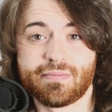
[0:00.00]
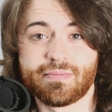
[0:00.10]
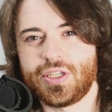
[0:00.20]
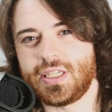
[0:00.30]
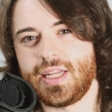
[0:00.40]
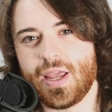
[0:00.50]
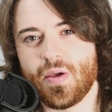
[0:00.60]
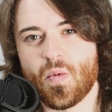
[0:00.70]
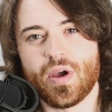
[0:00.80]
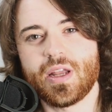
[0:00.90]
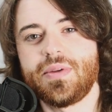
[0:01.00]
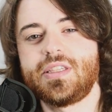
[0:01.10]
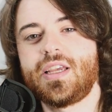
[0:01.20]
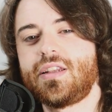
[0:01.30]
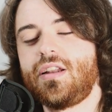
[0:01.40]
So today, we're going to be
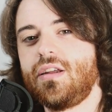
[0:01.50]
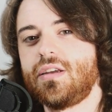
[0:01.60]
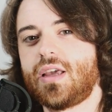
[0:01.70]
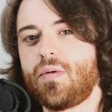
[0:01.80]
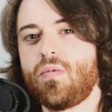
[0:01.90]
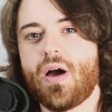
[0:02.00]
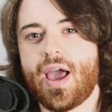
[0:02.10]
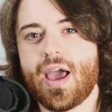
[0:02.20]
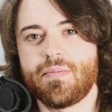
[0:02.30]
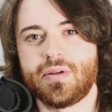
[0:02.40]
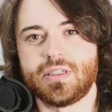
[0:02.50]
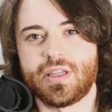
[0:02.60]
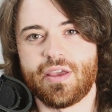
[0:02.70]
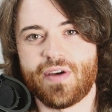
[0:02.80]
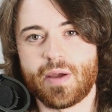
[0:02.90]
taking a look at what
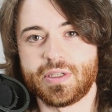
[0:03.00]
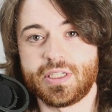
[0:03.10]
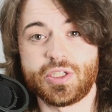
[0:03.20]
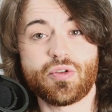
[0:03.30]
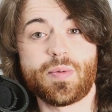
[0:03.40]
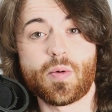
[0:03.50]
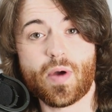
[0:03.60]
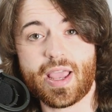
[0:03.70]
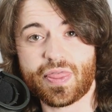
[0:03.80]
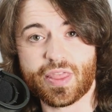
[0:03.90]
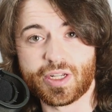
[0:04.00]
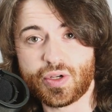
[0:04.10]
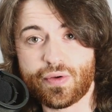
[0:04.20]
happens if I were to strip away the